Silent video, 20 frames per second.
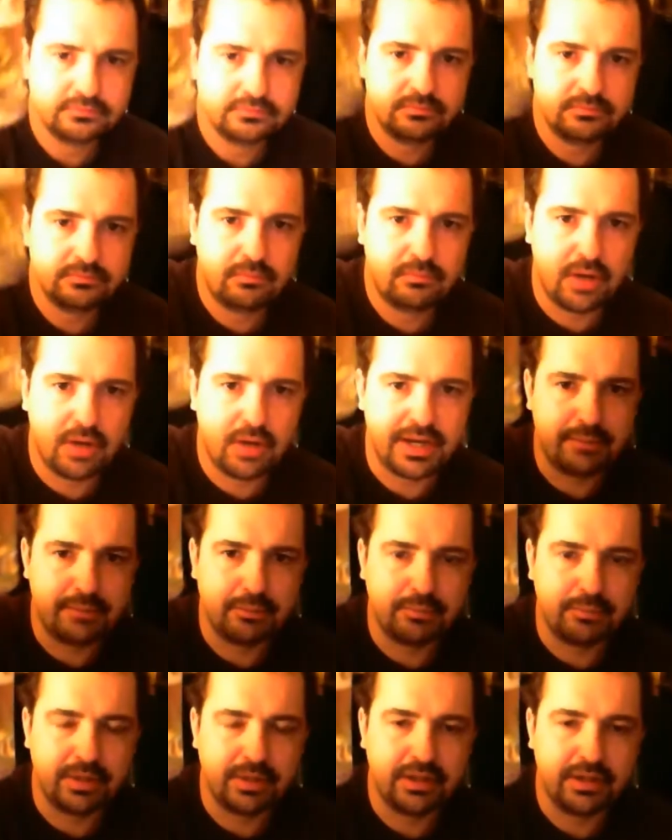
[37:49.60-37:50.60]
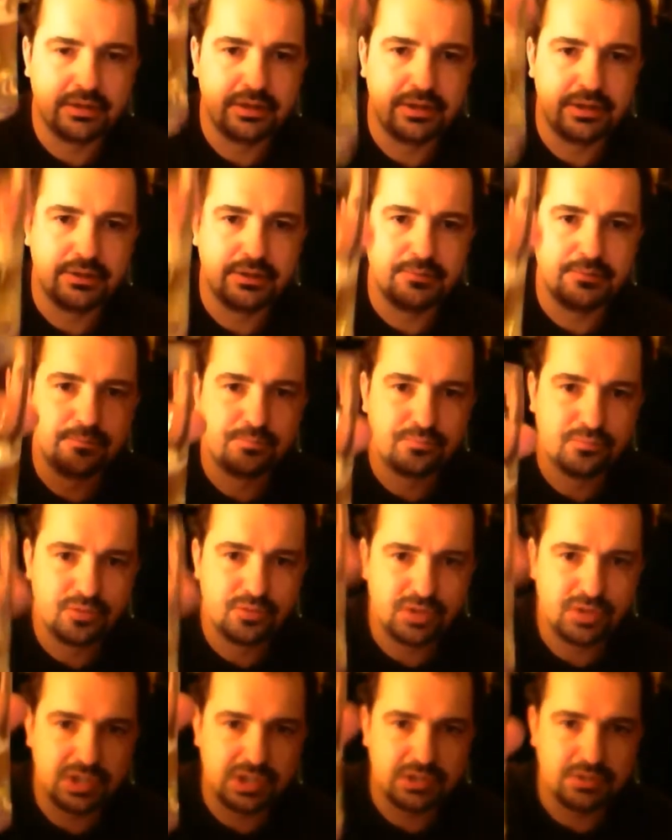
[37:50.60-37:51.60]
Pineapple, pale ale.
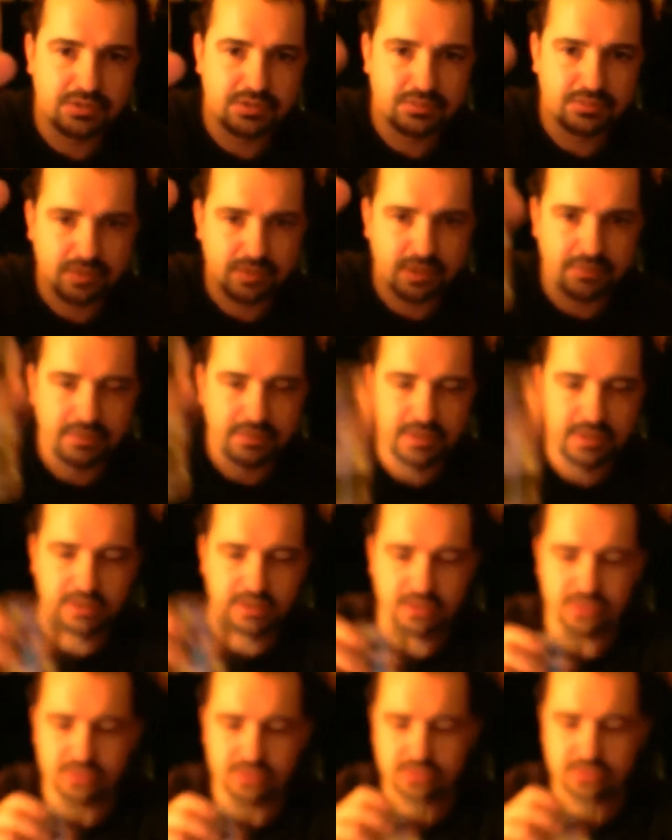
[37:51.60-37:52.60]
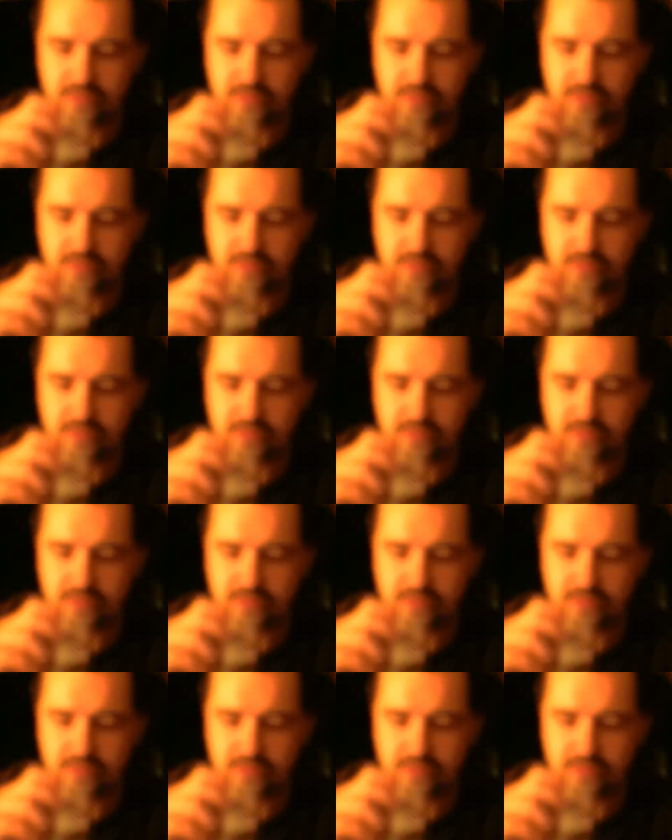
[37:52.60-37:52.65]
Cheers, down the hatch.